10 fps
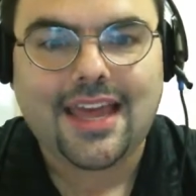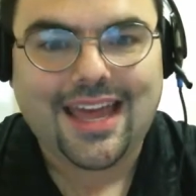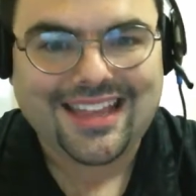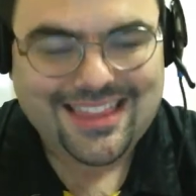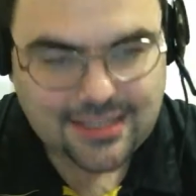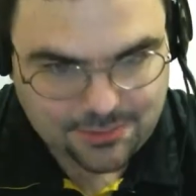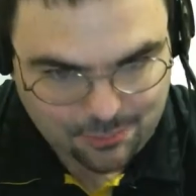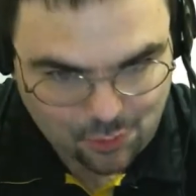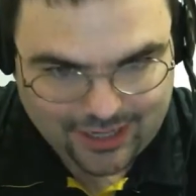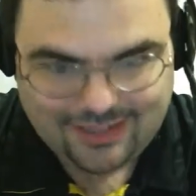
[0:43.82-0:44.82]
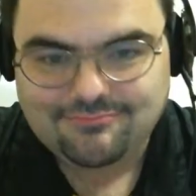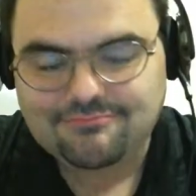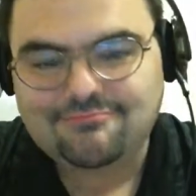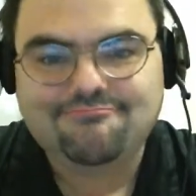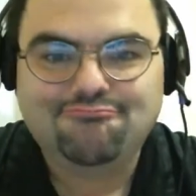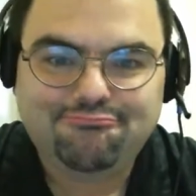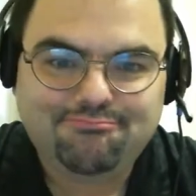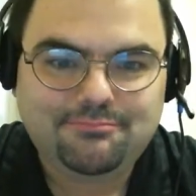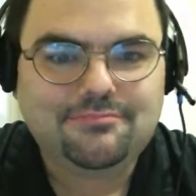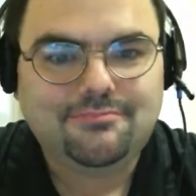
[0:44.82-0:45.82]
at this point,
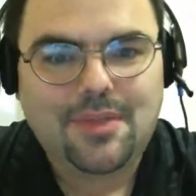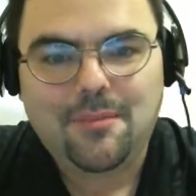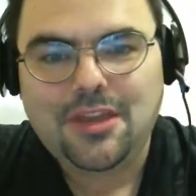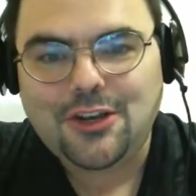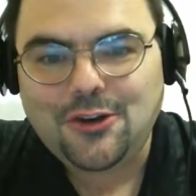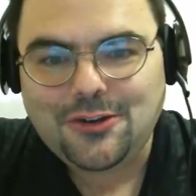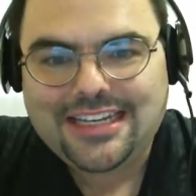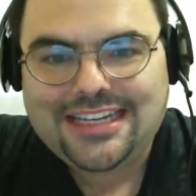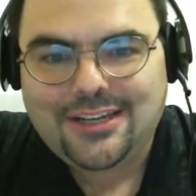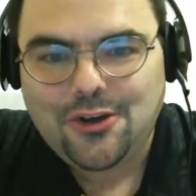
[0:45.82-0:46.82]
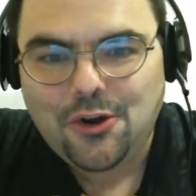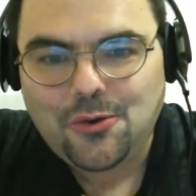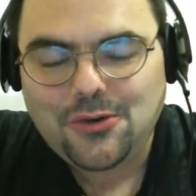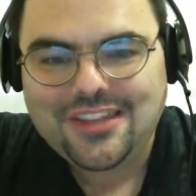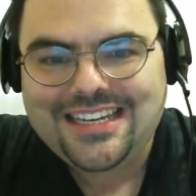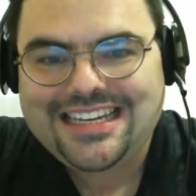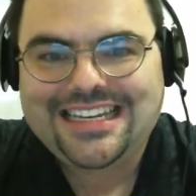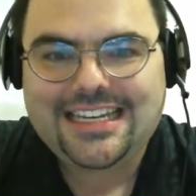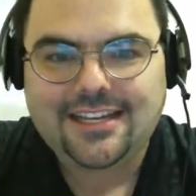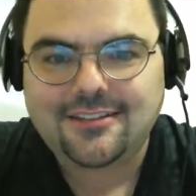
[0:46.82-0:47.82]
maybe you don't need to know the
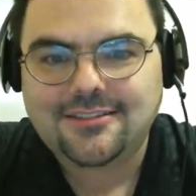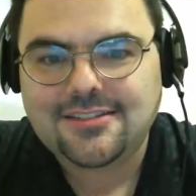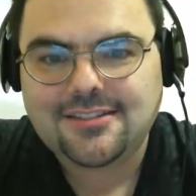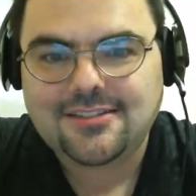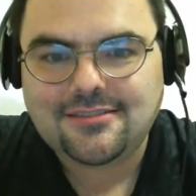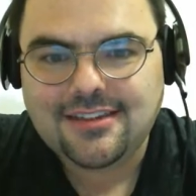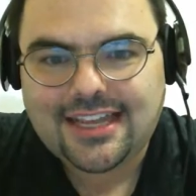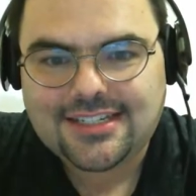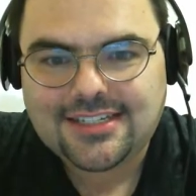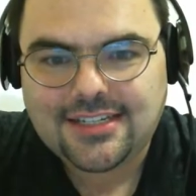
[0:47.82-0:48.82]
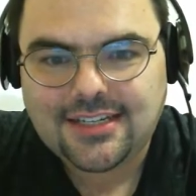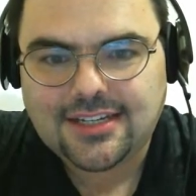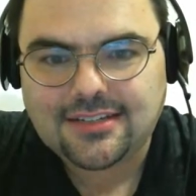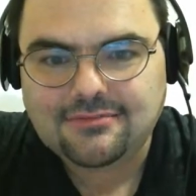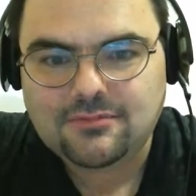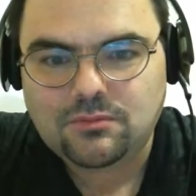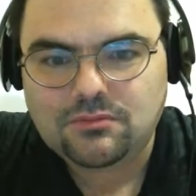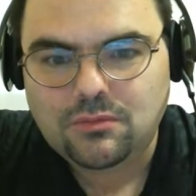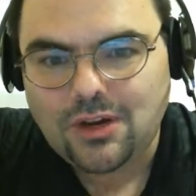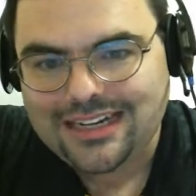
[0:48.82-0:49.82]
details as to
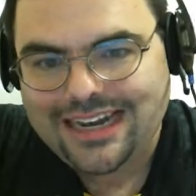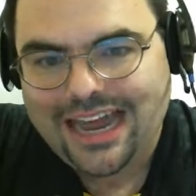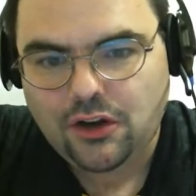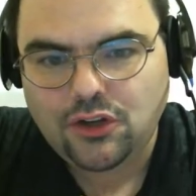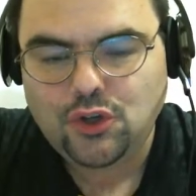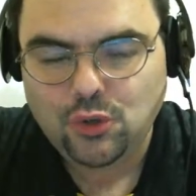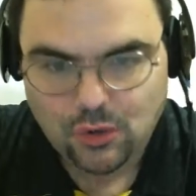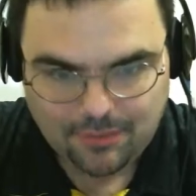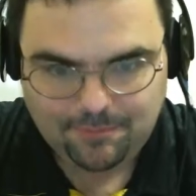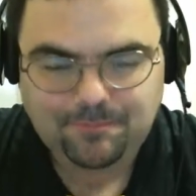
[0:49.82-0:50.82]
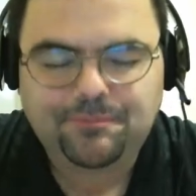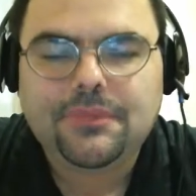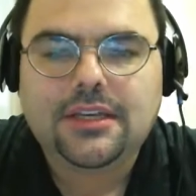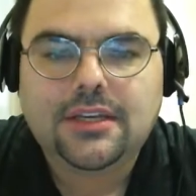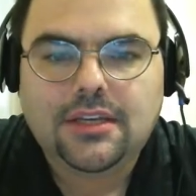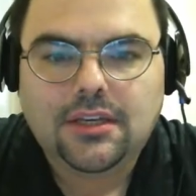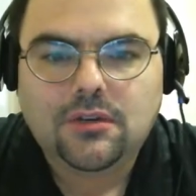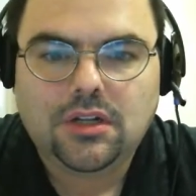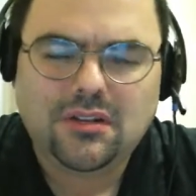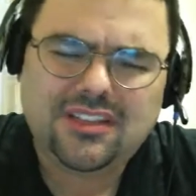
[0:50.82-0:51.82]
what and how to do them.
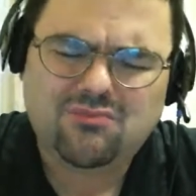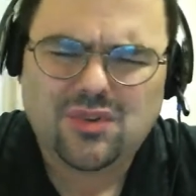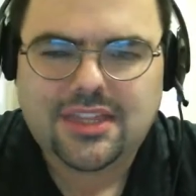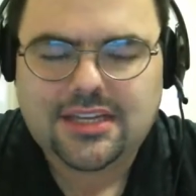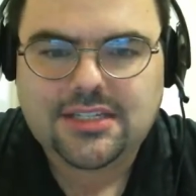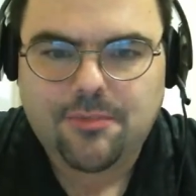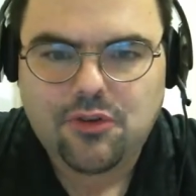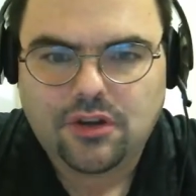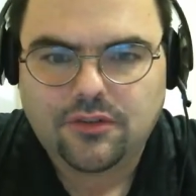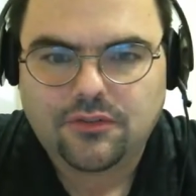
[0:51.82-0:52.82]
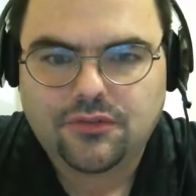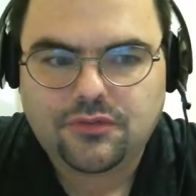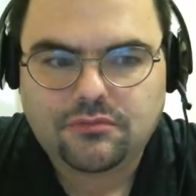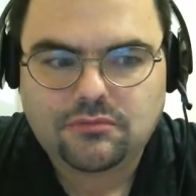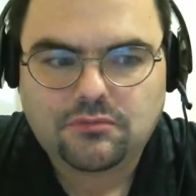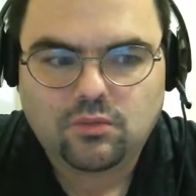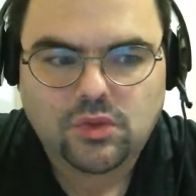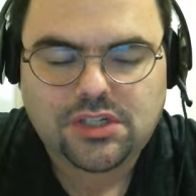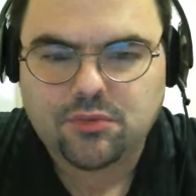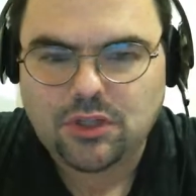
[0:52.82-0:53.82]
Well, with the exception of
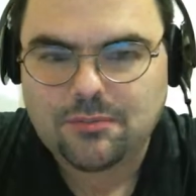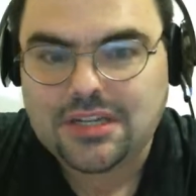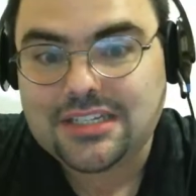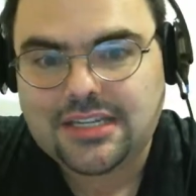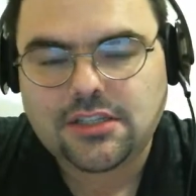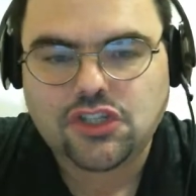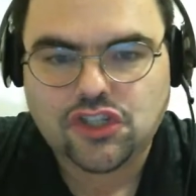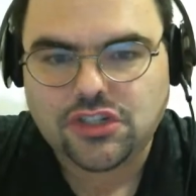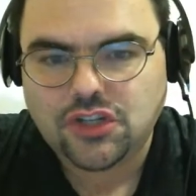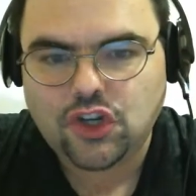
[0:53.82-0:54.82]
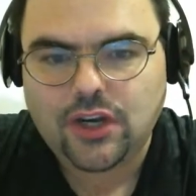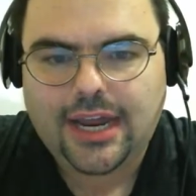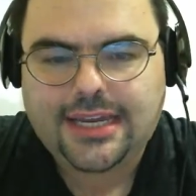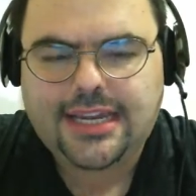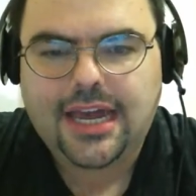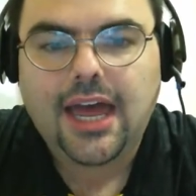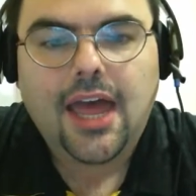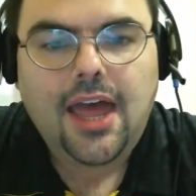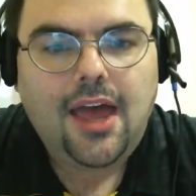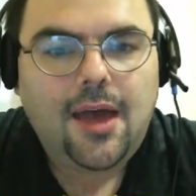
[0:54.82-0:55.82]
risk pooling, because that's just a good idea.
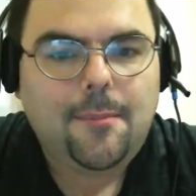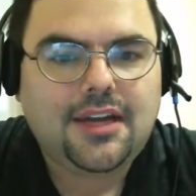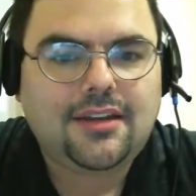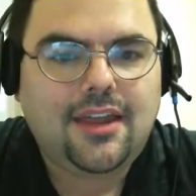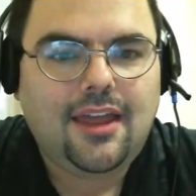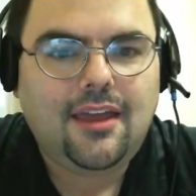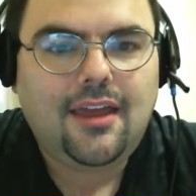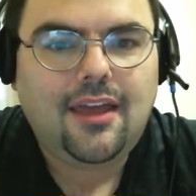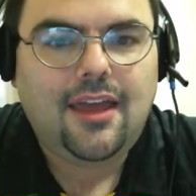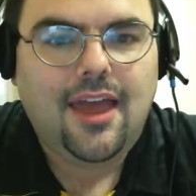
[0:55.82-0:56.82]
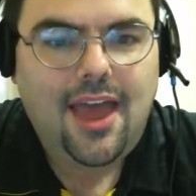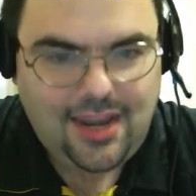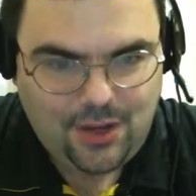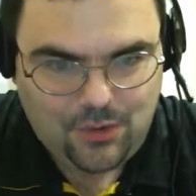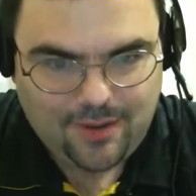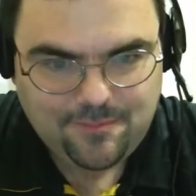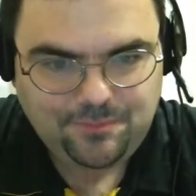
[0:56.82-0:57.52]
But anyway,